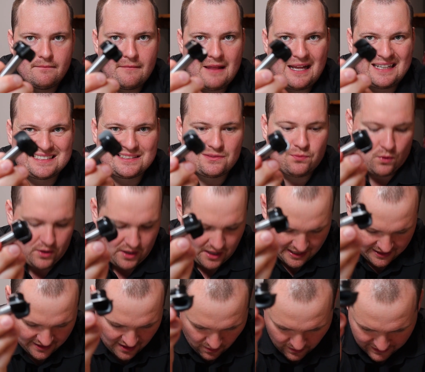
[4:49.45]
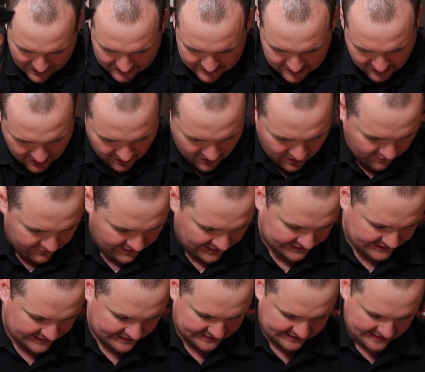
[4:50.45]
That's what I know it as. I don't know if
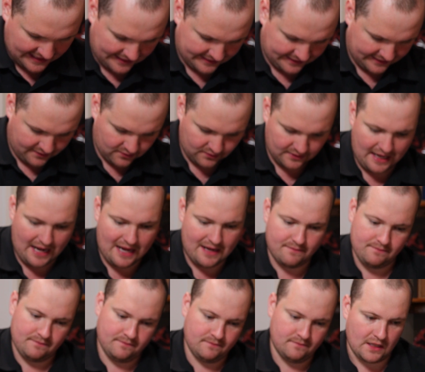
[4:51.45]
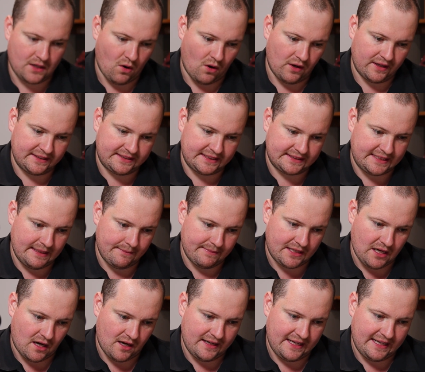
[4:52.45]
that's its technical name. According to
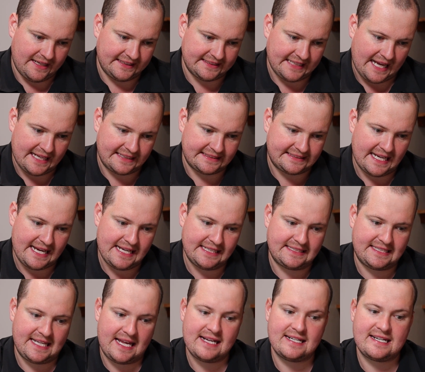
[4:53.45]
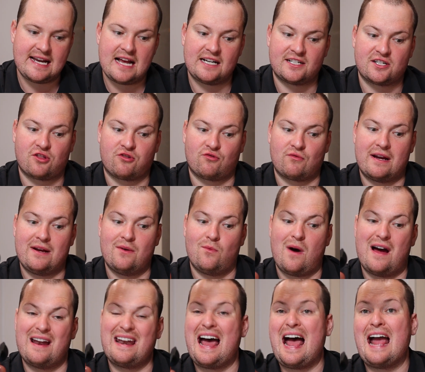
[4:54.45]
Timbicon, it is a
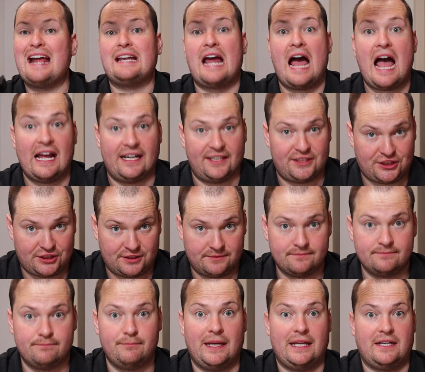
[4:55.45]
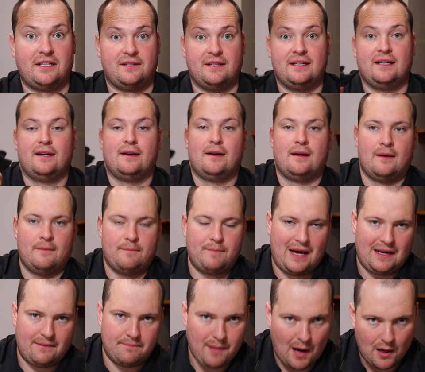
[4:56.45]
DC-318H bit.
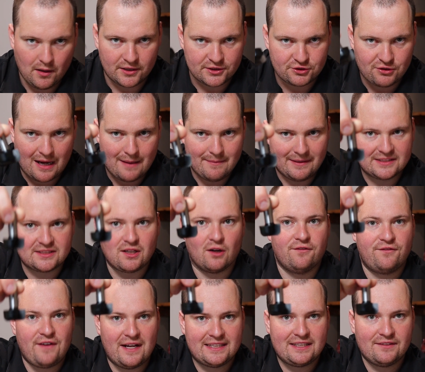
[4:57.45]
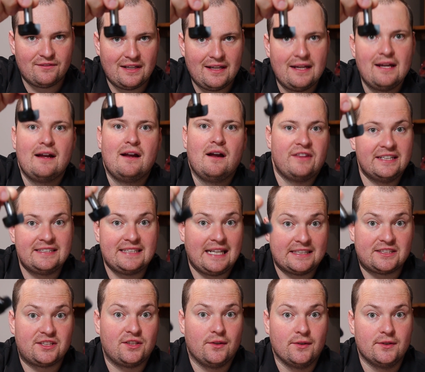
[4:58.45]
but bowl and tray bit. So effectively, this
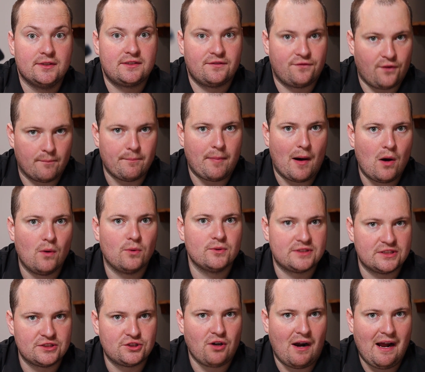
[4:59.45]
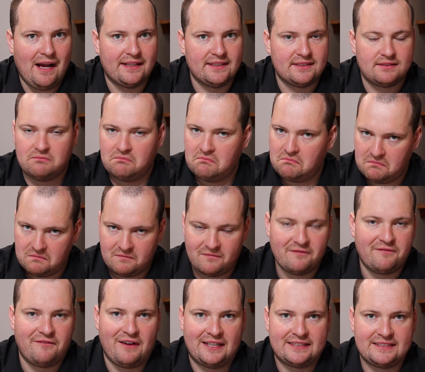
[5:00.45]
gets used for bowls and trays.
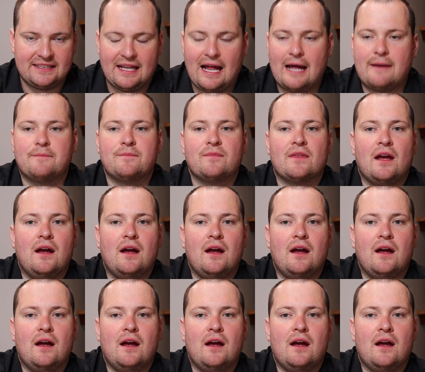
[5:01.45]
Fancy that.